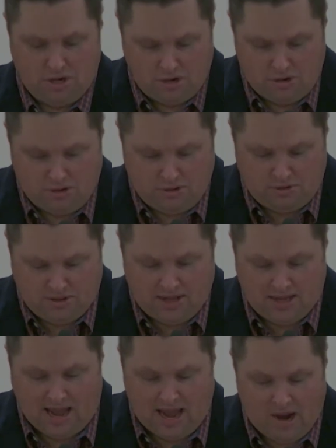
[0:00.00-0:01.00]
Who do you
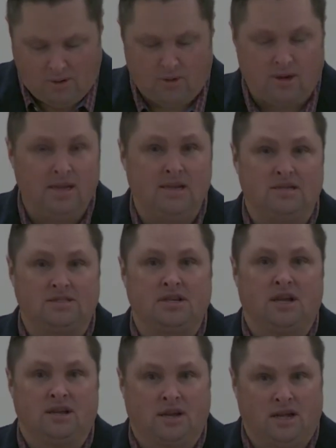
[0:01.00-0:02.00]
think our is?
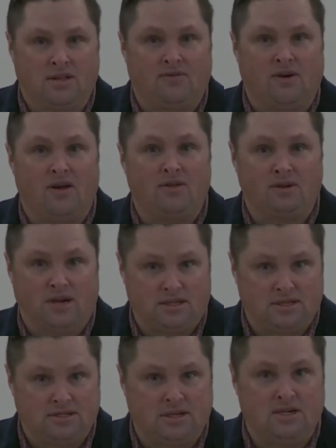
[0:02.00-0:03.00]
God the Father, God
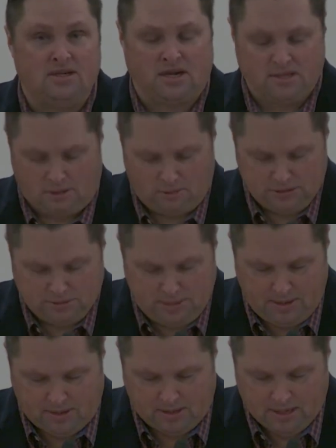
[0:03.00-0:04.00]
the Son, God the Holy
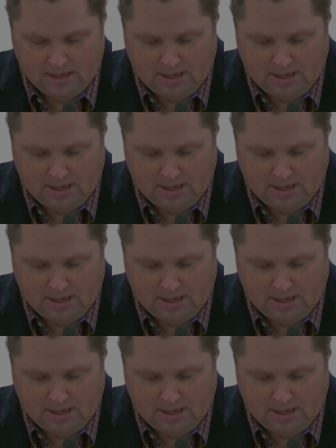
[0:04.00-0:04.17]
Spirit.